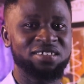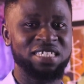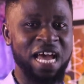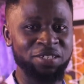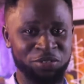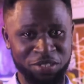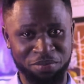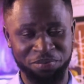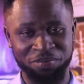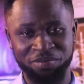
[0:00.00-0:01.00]
that
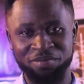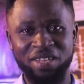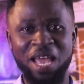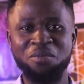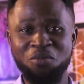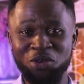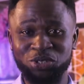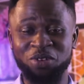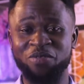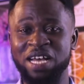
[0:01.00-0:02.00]
dream, and most
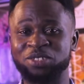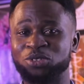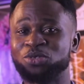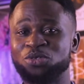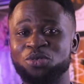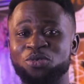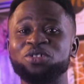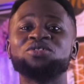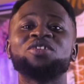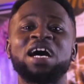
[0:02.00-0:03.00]
of us too could
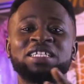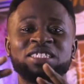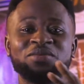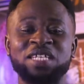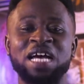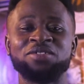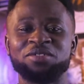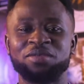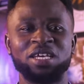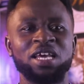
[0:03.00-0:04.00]
not achieve that
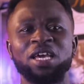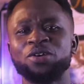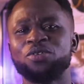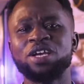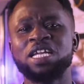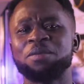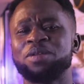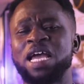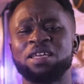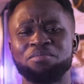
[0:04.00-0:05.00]
dream. Growing up,
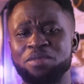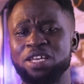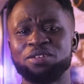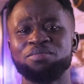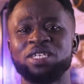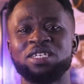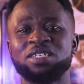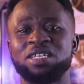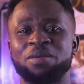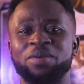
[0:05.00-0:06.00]
like me
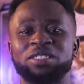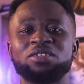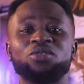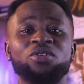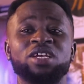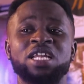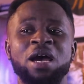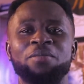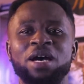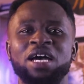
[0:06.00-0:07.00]
being a person growing
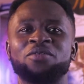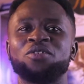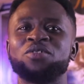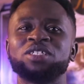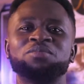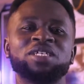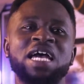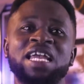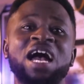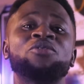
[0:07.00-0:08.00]
up, I have always been
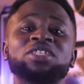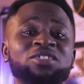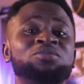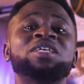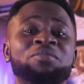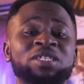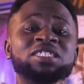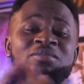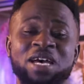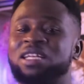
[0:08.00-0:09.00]
like, I wanted to be a
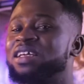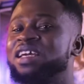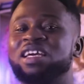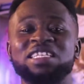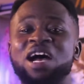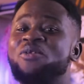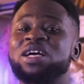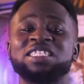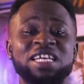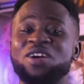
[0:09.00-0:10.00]
policeman. That
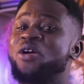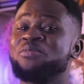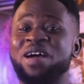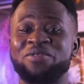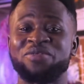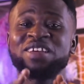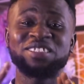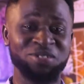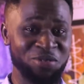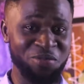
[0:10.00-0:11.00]
one day, my
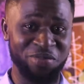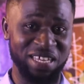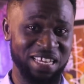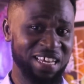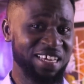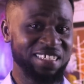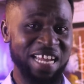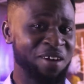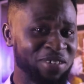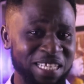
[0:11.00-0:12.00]
friends know me
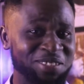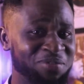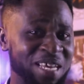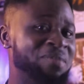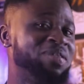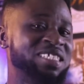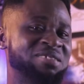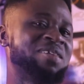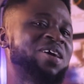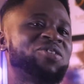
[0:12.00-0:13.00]
that I wanted to be a
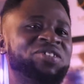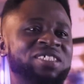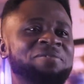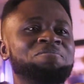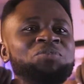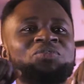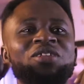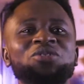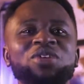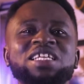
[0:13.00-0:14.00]
policeman because
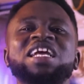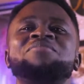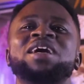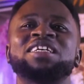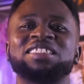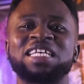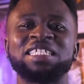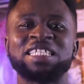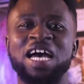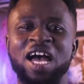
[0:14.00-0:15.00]
looking at my
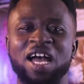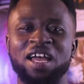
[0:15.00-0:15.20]
stature,